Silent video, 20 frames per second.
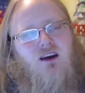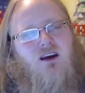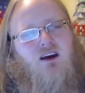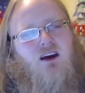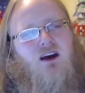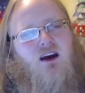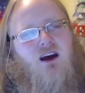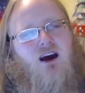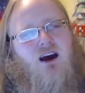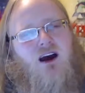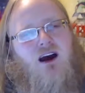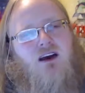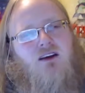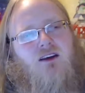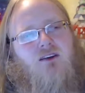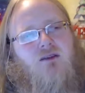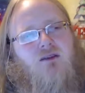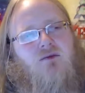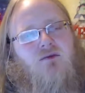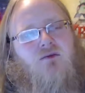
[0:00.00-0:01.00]

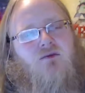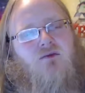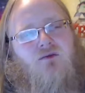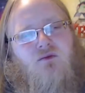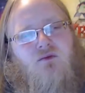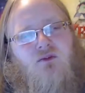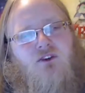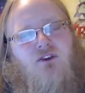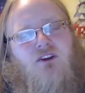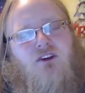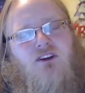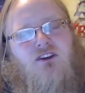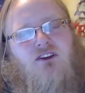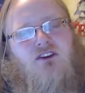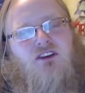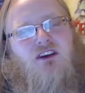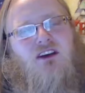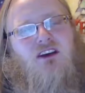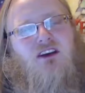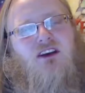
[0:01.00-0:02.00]
And you can
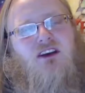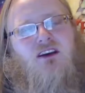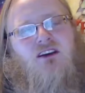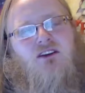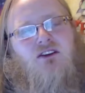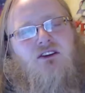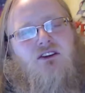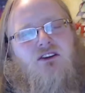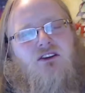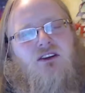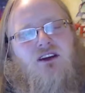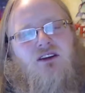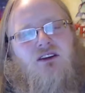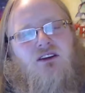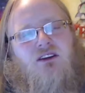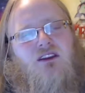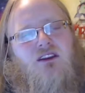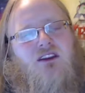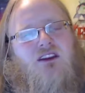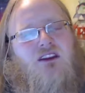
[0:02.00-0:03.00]
see, like,
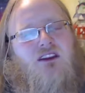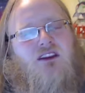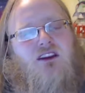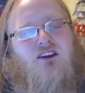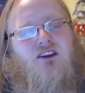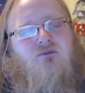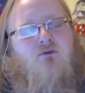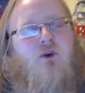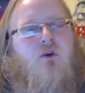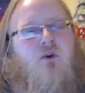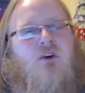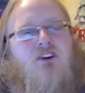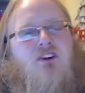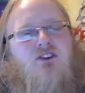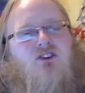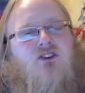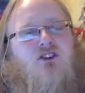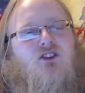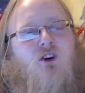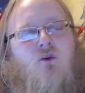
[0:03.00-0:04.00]
this moment is
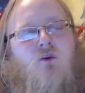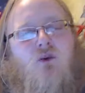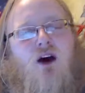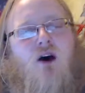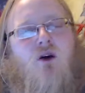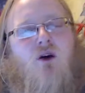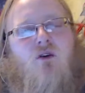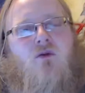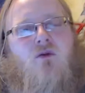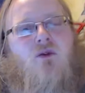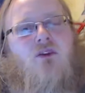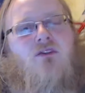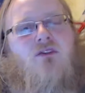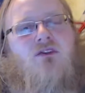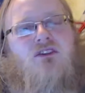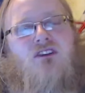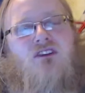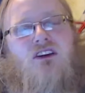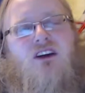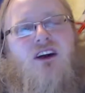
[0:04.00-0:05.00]
so powerful. You
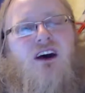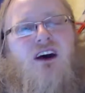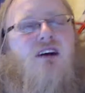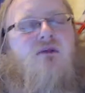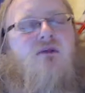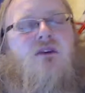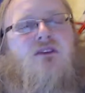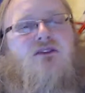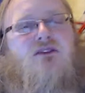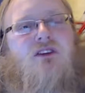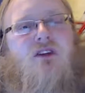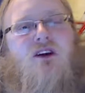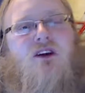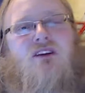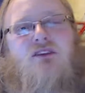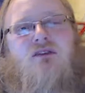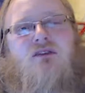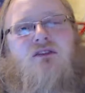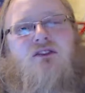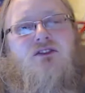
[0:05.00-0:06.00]
see how much the loss
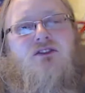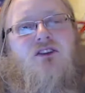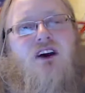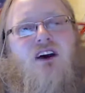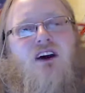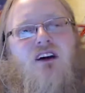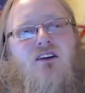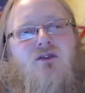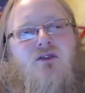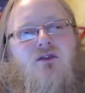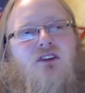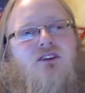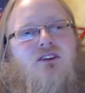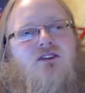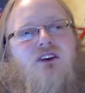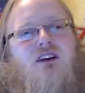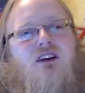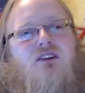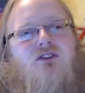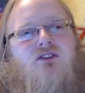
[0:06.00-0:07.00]
of his only
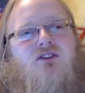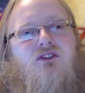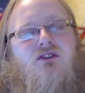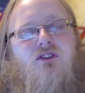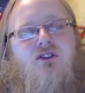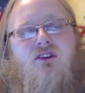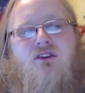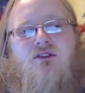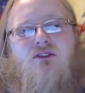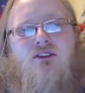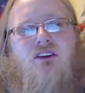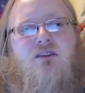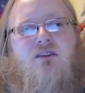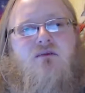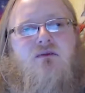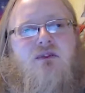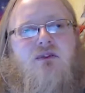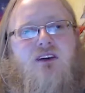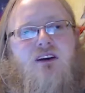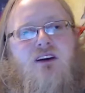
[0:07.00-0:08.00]
child still hurts him.
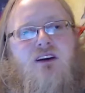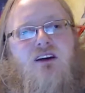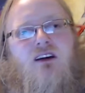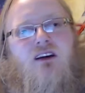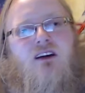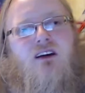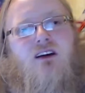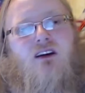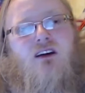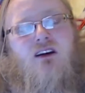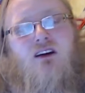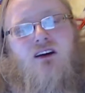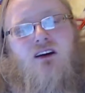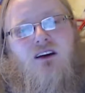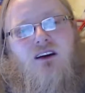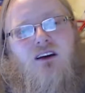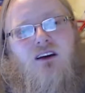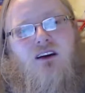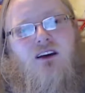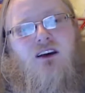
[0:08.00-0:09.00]

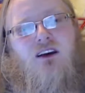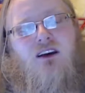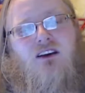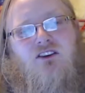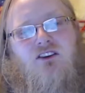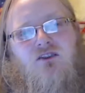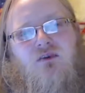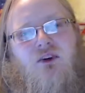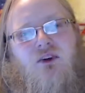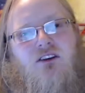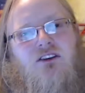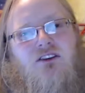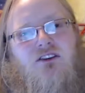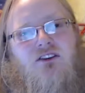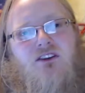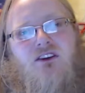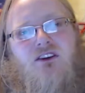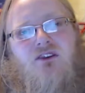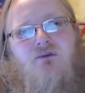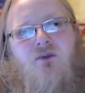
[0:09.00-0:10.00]
He has spent his
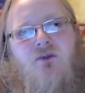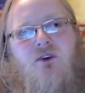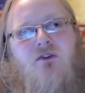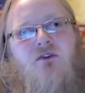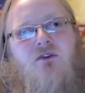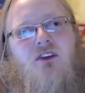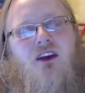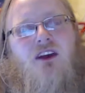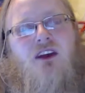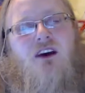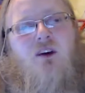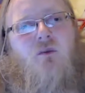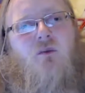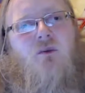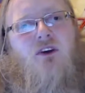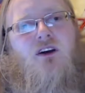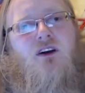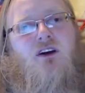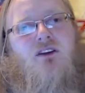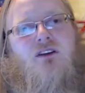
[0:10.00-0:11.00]
son's birthday
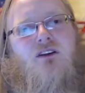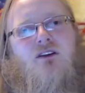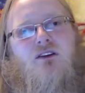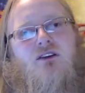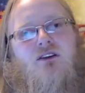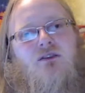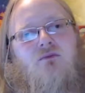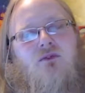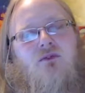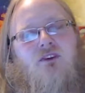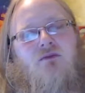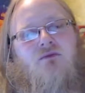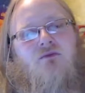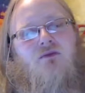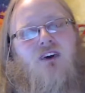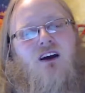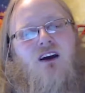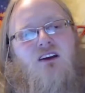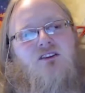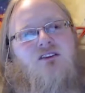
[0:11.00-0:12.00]
helping others, but
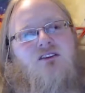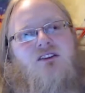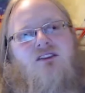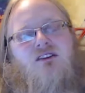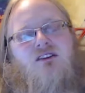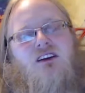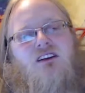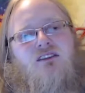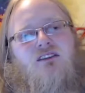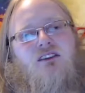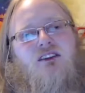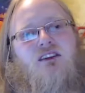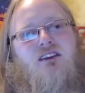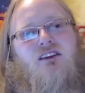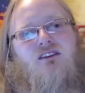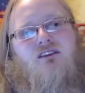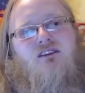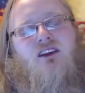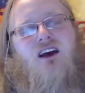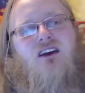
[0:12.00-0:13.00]
as he says in
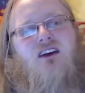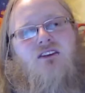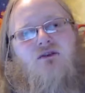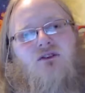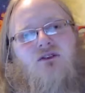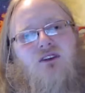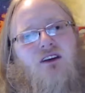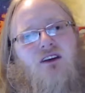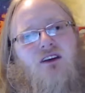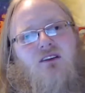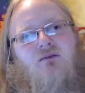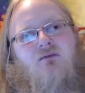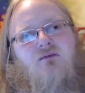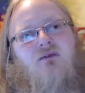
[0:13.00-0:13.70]
this last scene,